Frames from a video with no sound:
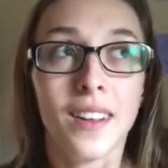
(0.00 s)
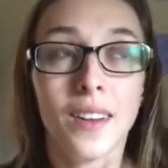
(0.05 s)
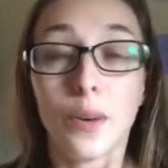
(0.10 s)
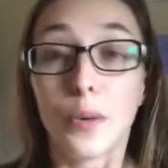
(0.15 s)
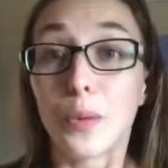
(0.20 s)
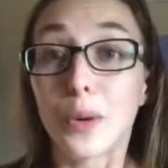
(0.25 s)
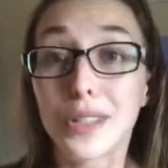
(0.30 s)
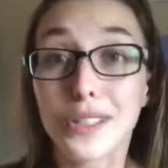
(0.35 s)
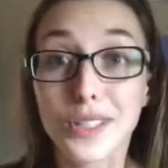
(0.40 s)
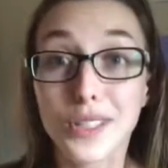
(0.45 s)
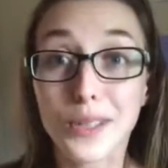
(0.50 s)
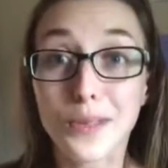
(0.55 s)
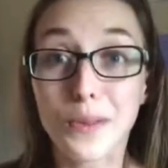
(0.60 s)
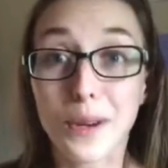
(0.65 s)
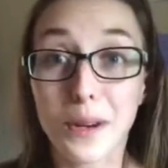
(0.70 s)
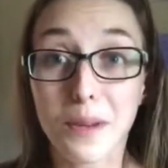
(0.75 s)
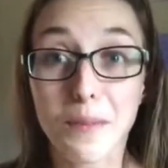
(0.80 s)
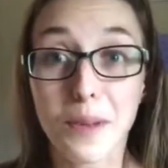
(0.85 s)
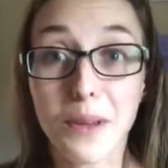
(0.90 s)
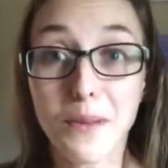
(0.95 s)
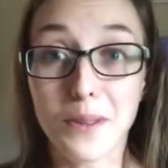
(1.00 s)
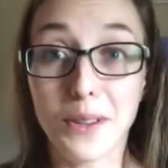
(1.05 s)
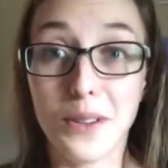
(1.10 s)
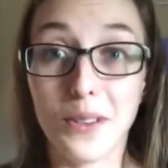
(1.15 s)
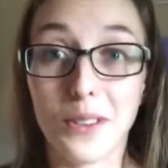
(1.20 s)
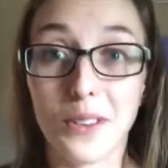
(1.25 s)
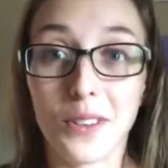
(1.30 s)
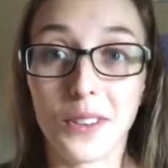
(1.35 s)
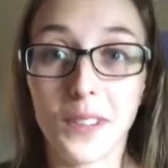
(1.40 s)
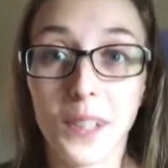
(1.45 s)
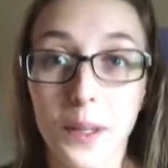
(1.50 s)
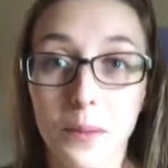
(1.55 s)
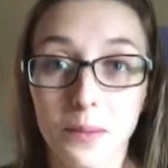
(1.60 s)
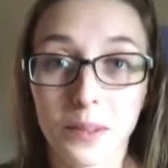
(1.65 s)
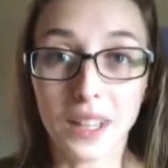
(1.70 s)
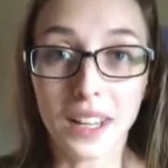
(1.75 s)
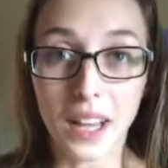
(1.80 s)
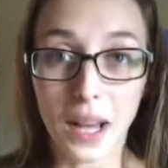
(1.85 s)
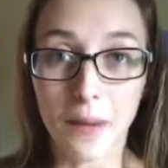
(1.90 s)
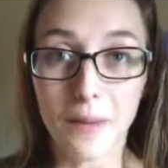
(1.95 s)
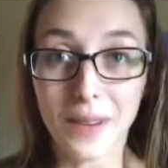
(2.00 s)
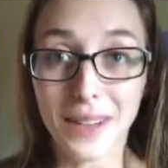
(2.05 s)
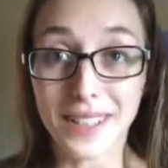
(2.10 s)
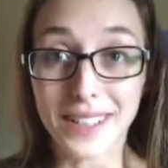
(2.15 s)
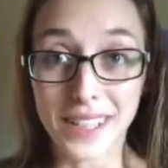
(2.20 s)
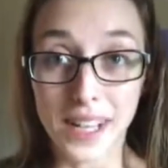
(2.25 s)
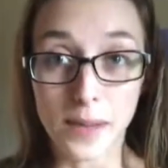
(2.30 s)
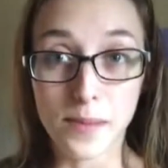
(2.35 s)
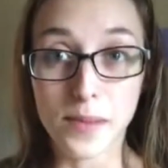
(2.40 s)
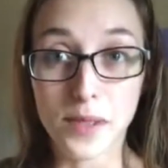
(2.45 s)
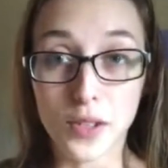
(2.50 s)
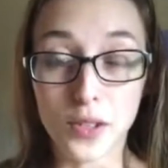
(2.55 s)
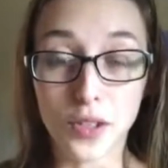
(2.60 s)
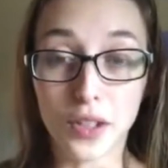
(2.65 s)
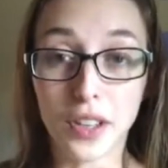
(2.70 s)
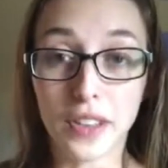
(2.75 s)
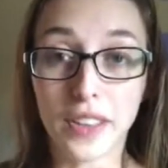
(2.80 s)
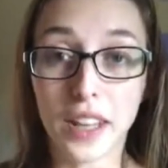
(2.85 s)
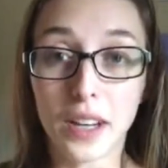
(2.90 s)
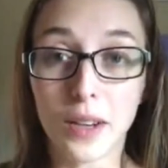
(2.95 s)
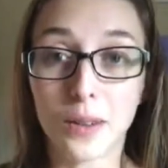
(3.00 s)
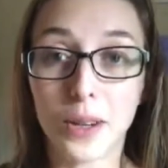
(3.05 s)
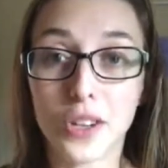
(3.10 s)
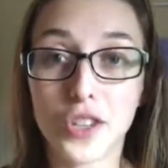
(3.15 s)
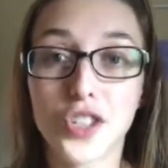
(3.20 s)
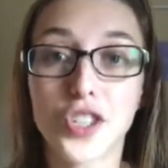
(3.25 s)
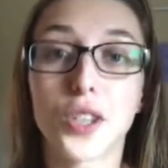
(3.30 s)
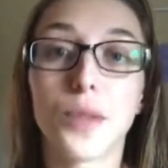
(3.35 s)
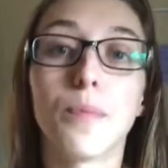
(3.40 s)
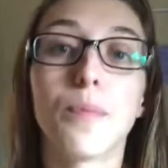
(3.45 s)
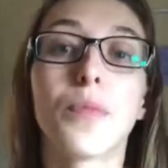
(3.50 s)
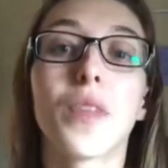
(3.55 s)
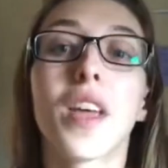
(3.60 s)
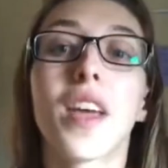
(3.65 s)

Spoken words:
What do you want to be when you grow up, right? How many times did you get that question?